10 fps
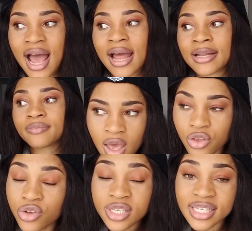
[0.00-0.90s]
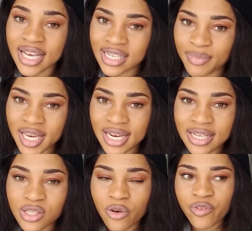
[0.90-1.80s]
and UCT has made a
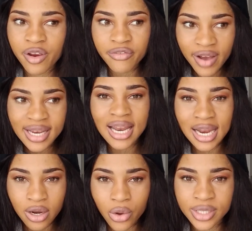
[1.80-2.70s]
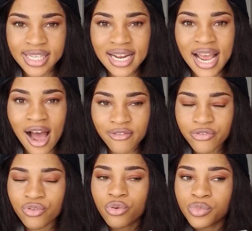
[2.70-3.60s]
list of verified landlords that have
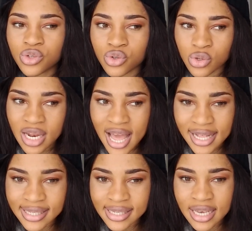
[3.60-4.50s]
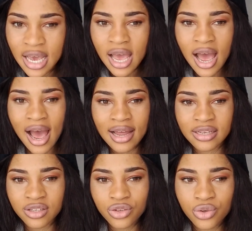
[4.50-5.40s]
rooms to let,
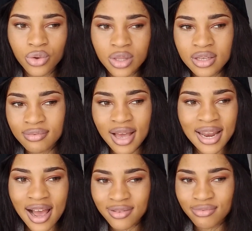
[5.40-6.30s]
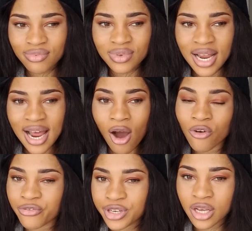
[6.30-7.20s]
and you know that are
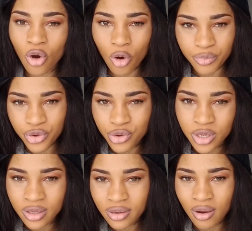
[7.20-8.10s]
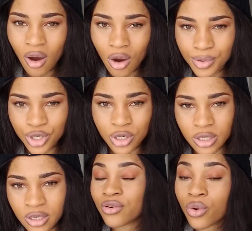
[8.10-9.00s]
offering the commune
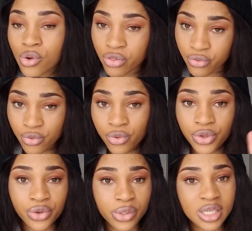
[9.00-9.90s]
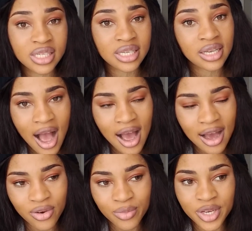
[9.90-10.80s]
option. Go through UCT
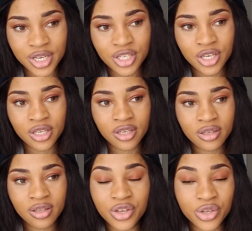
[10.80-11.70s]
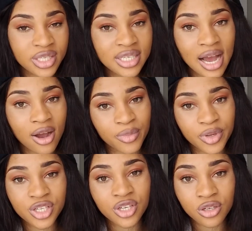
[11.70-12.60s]
accommodation, the UCT
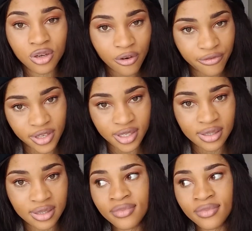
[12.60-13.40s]
accommodation office.